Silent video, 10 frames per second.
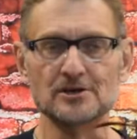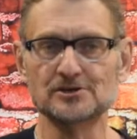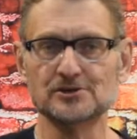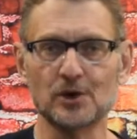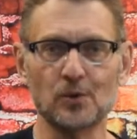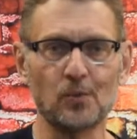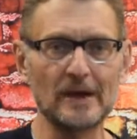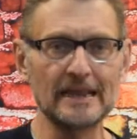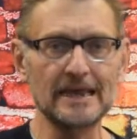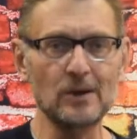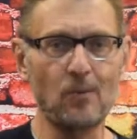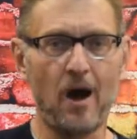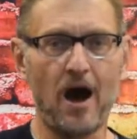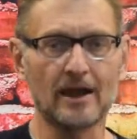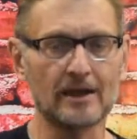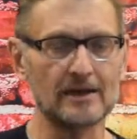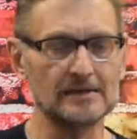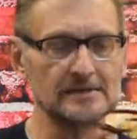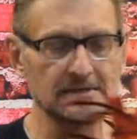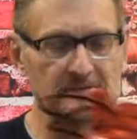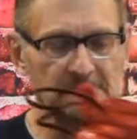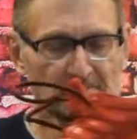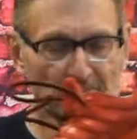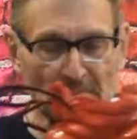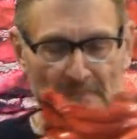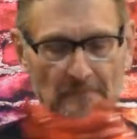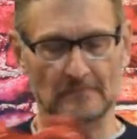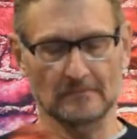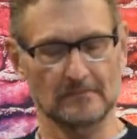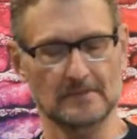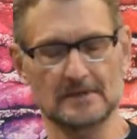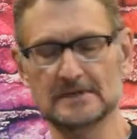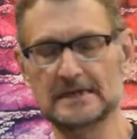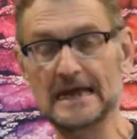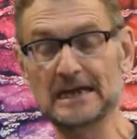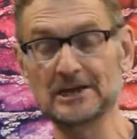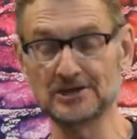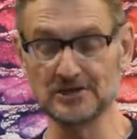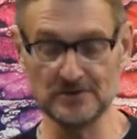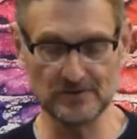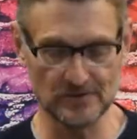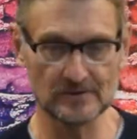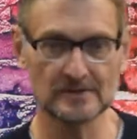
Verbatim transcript: Sir Willy Wonka's stinky shoe.